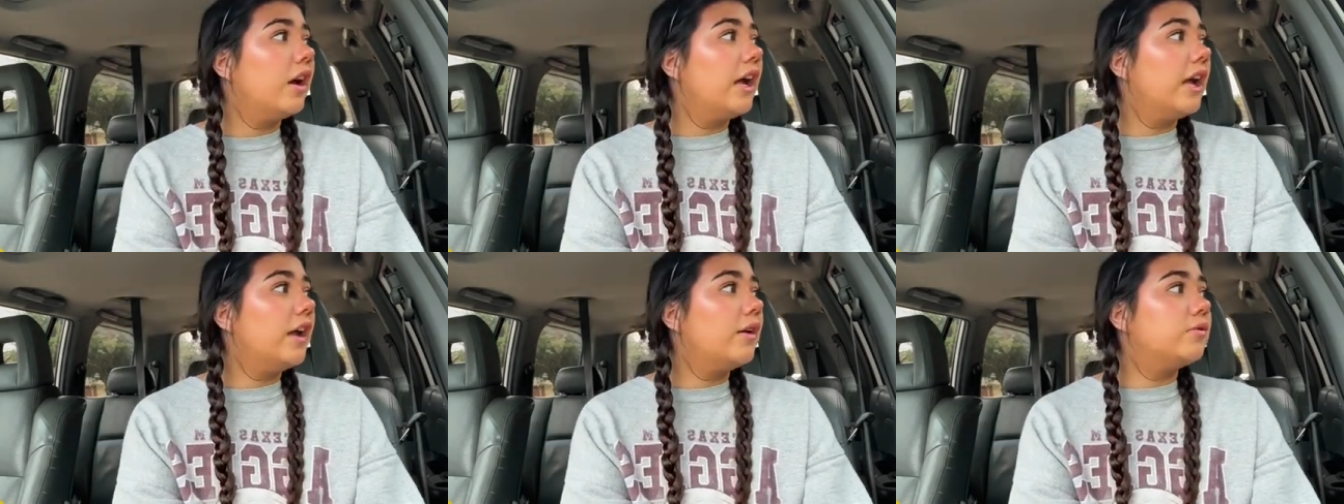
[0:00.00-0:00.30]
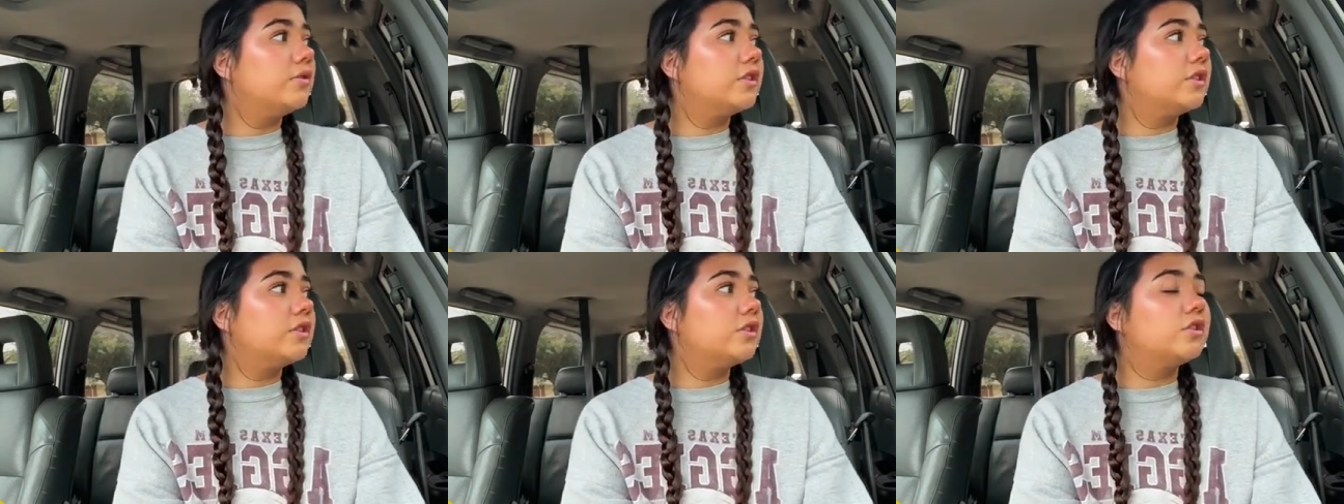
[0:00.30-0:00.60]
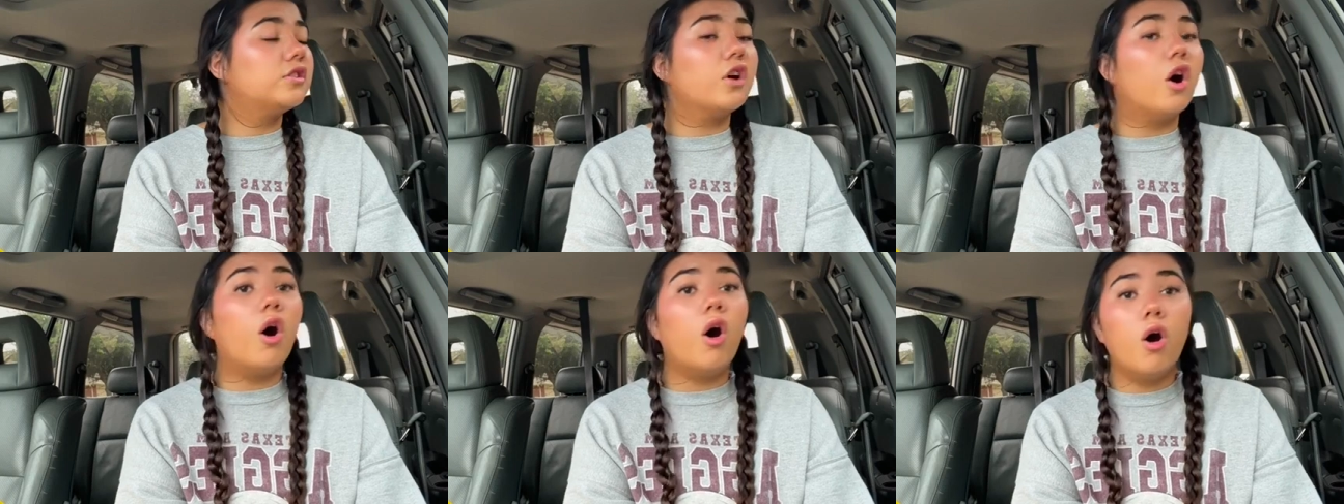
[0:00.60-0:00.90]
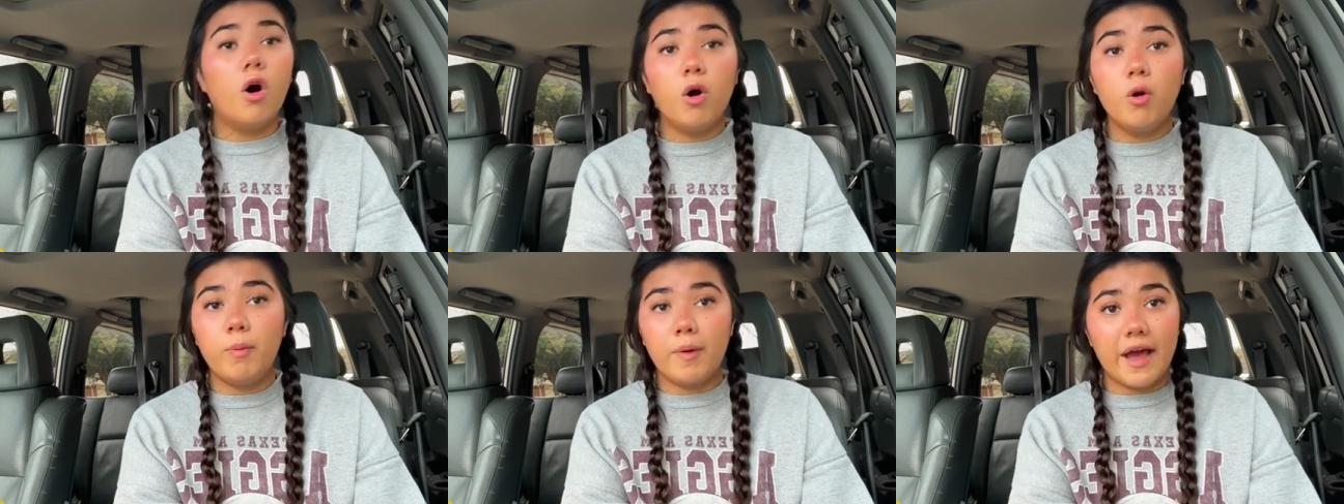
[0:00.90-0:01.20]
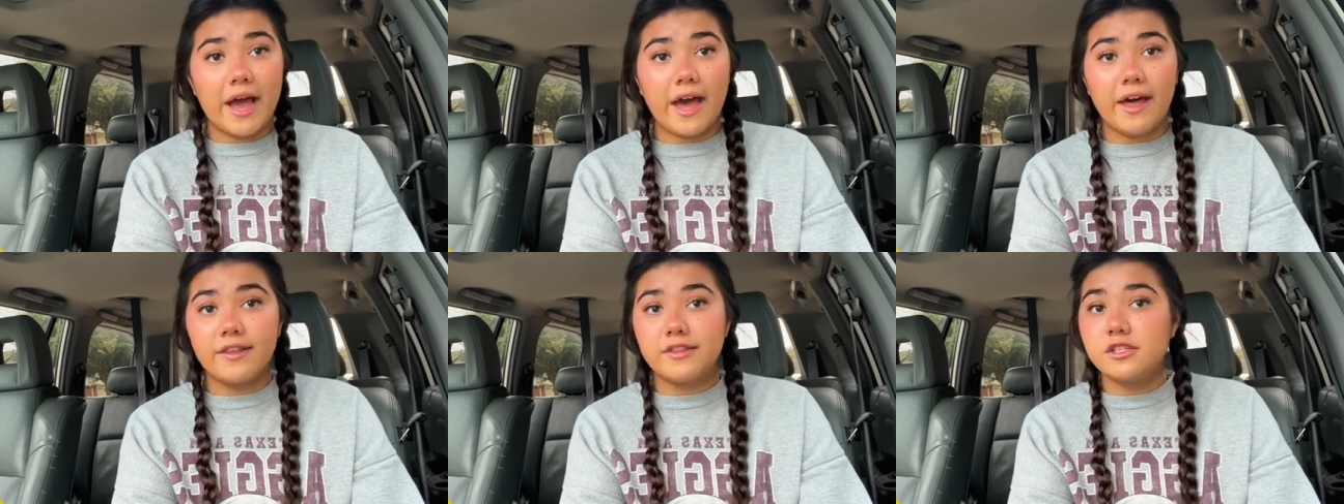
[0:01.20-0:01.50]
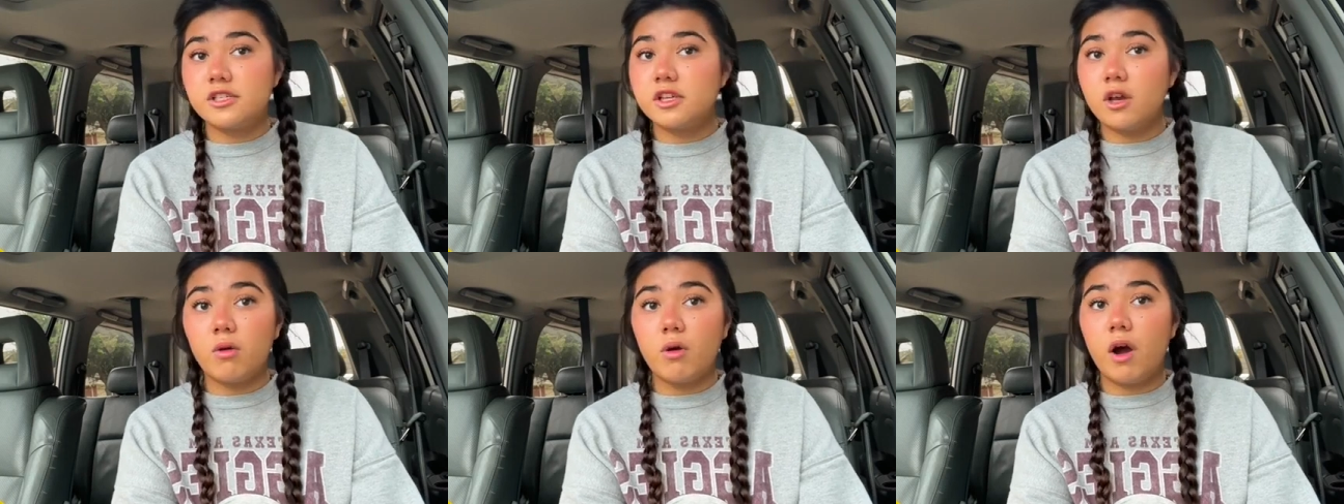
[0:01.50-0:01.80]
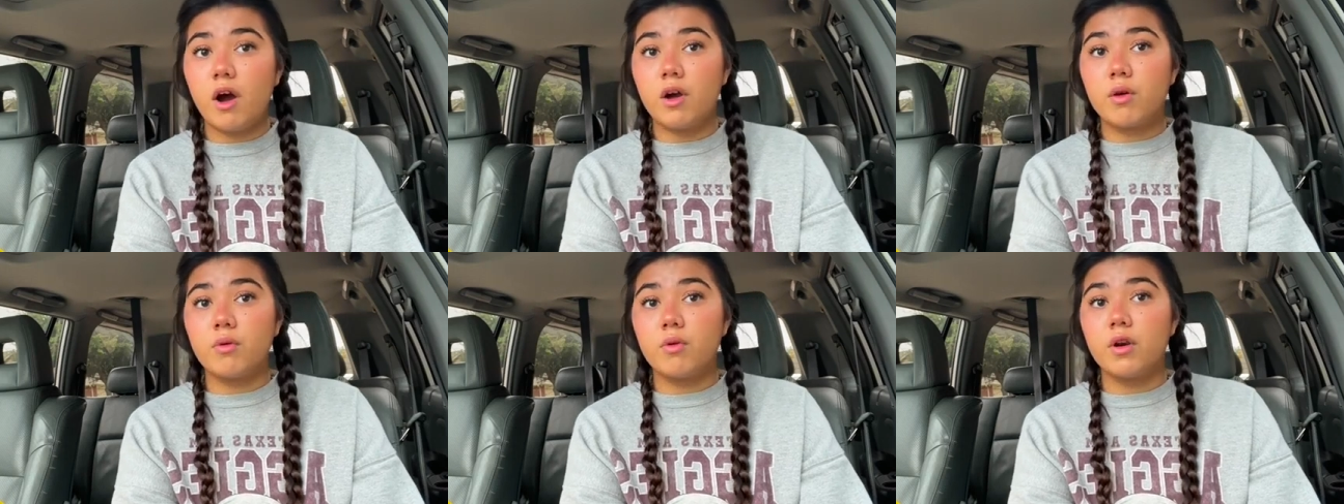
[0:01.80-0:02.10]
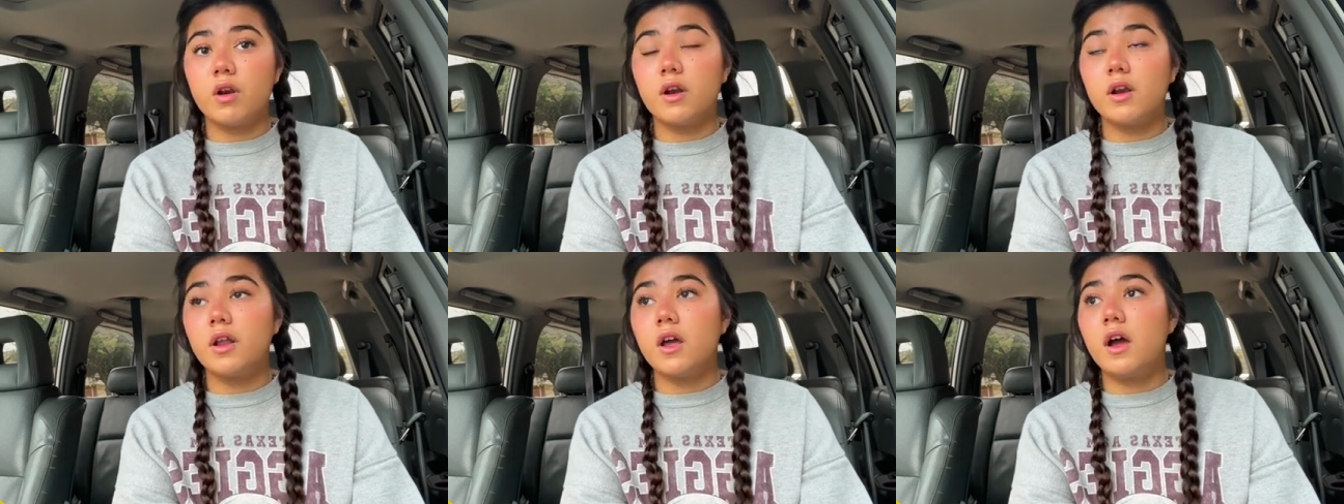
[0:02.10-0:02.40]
It was so bad, so awkward.